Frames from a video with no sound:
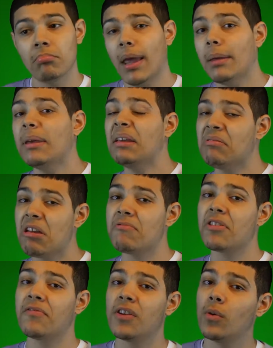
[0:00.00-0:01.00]
Maybe
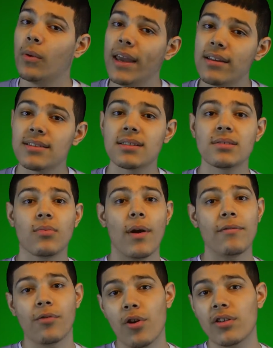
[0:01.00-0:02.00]
give it a few weeks,
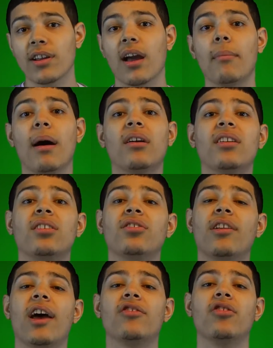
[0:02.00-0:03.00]
wait for it to come out in
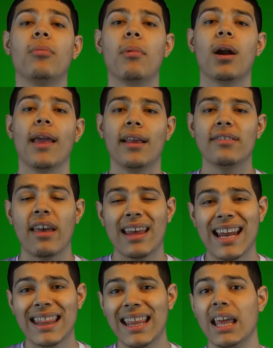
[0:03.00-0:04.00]
international markets,
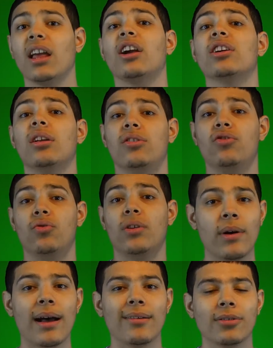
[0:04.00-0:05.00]
and I think it could do
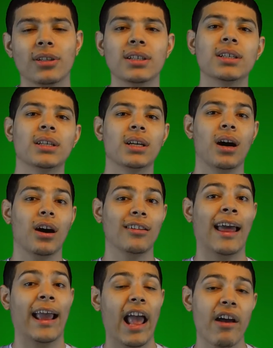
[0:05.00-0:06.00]
well,
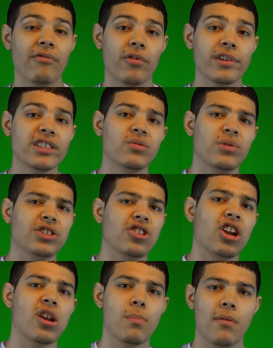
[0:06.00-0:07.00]
unlike Everest,
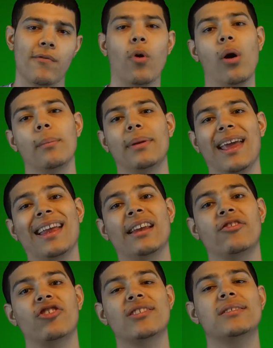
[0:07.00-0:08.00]
which underperformed
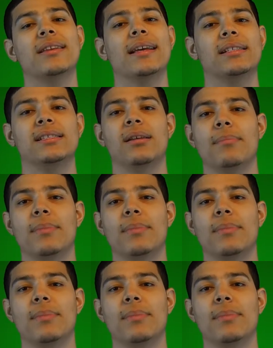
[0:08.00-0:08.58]
in just its